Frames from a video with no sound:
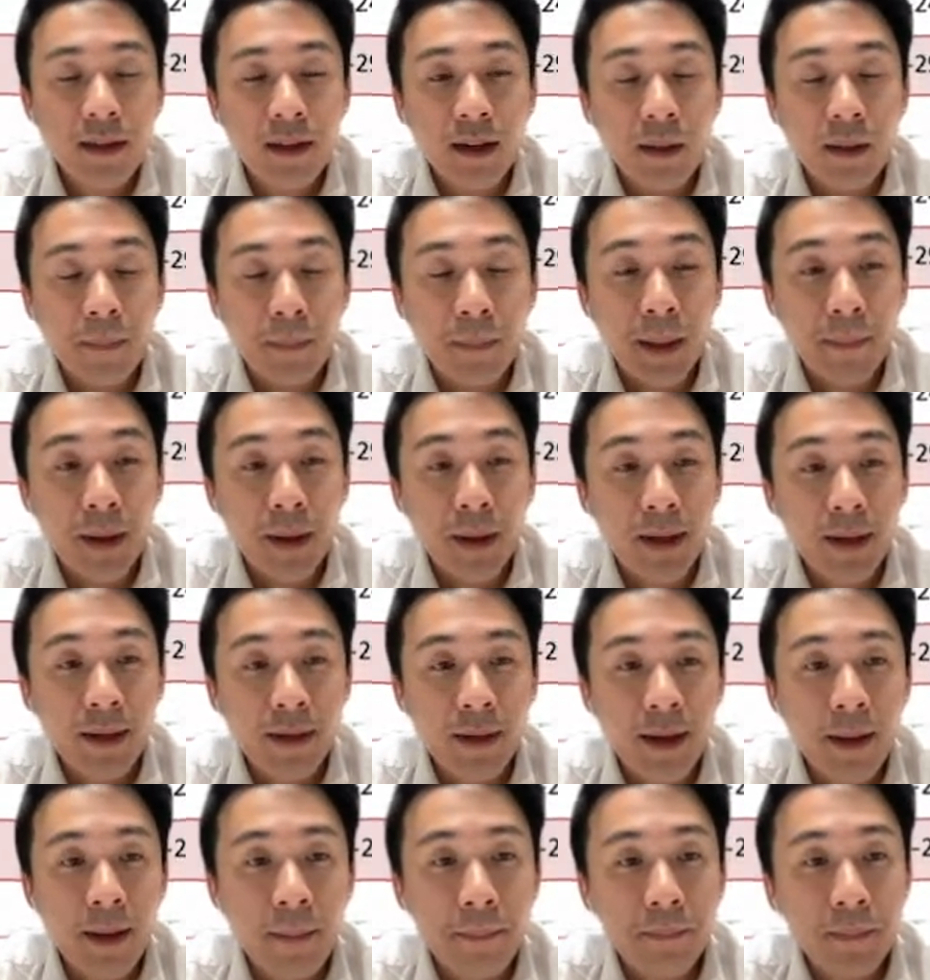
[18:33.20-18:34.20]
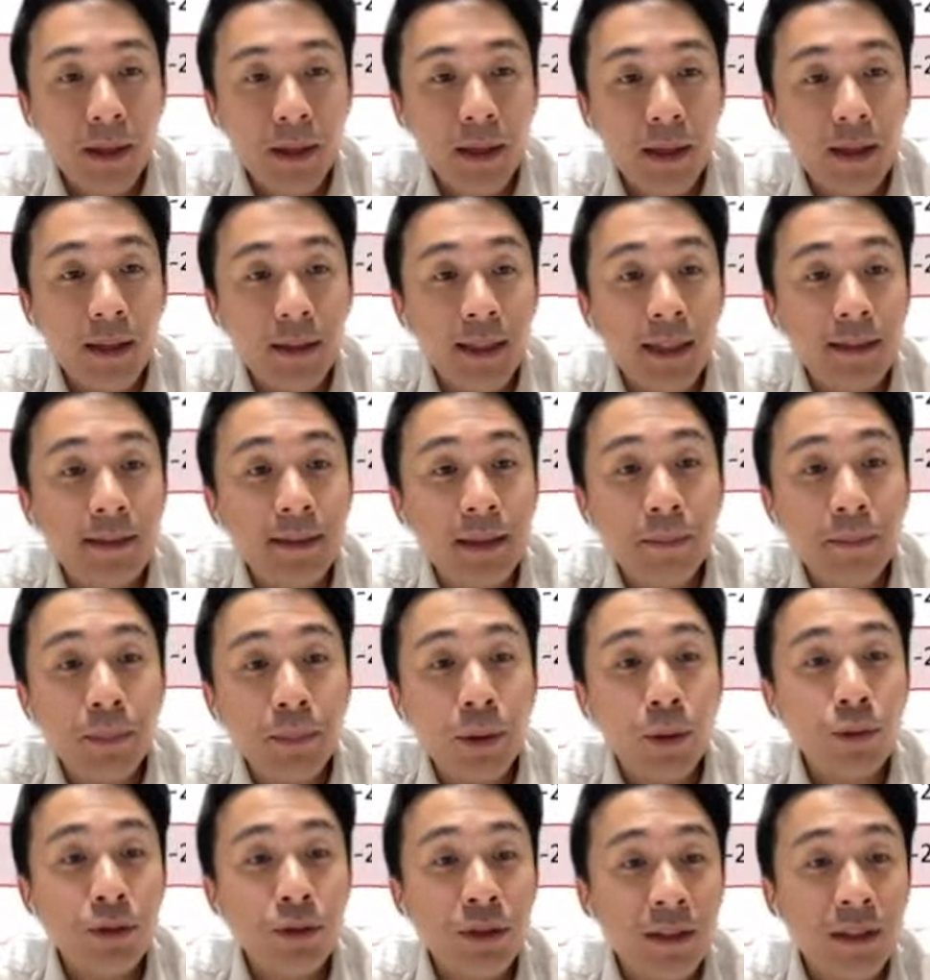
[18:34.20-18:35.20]
uh, by market cap, uh, Tencent
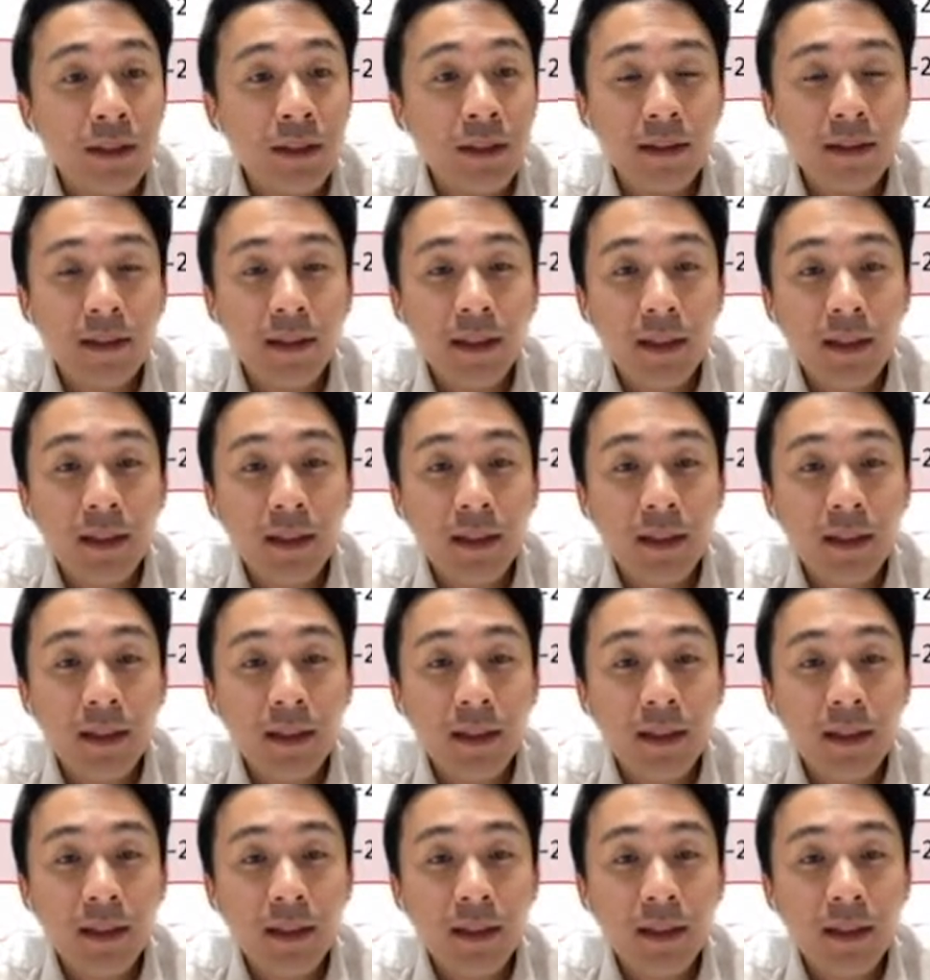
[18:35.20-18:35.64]
posted